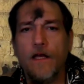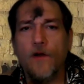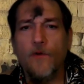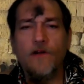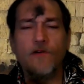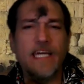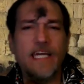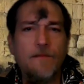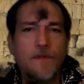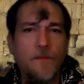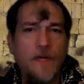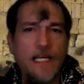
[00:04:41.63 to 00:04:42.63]
we don't keep
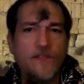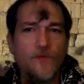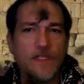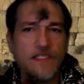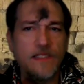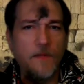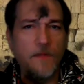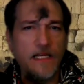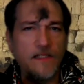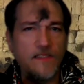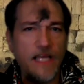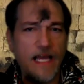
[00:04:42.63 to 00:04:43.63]
the peace when somebody
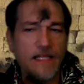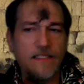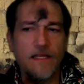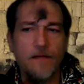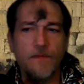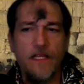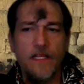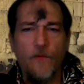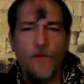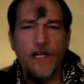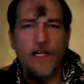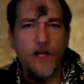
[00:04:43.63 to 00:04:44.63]
is saying something that
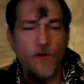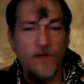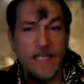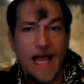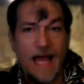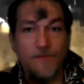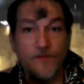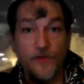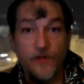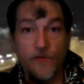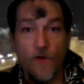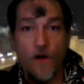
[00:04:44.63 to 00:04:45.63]
we know is
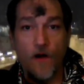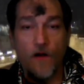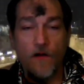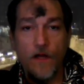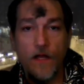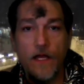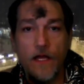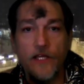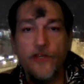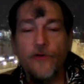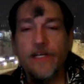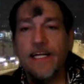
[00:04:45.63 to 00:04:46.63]
absolutely wrong
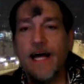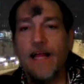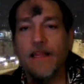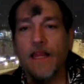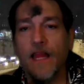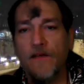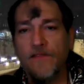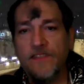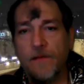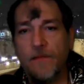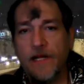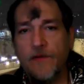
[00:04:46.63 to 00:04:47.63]
you cannot love
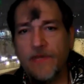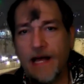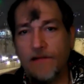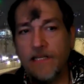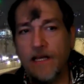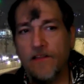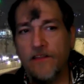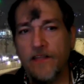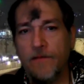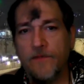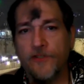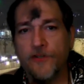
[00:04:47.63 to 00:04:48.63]
somebody without telling
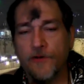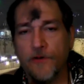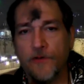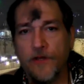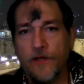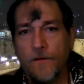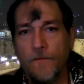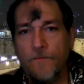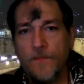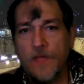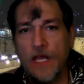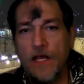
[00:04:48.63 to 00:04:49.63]
them the truth
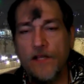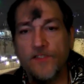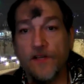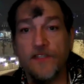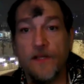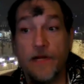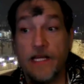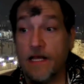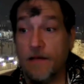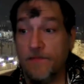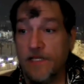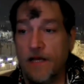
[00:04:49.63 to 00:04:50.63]
so if somebody
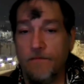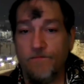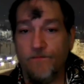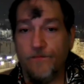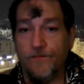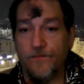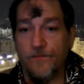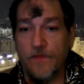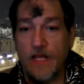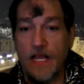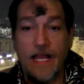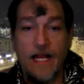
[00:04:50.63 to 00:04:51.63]
comes up
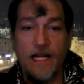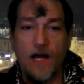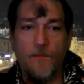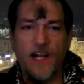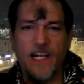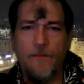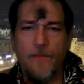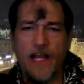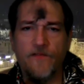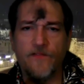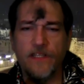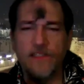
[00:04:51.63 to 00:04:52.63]
and I'll probably get
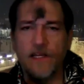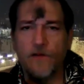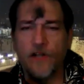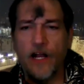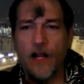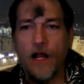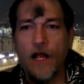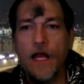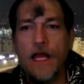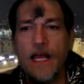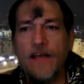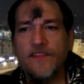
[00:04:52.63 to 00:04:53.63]
banned for this. I don't care.
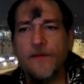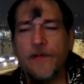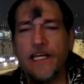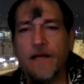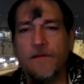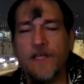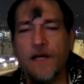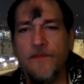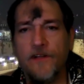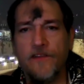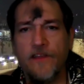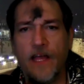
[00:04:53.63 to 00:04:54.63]
If somebody comes up
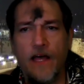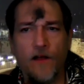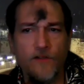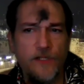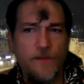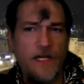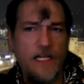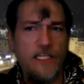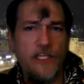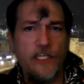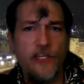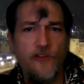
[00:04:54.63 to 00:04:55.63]
and they're in the
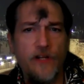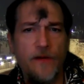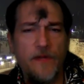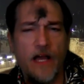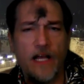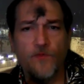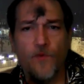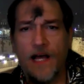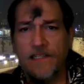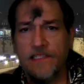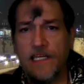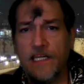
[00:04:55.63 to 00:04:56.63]

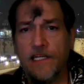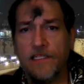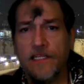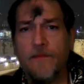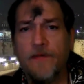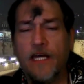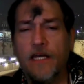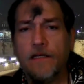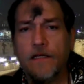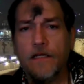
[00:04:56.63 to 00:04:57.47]
LGBTQWXYZ and W,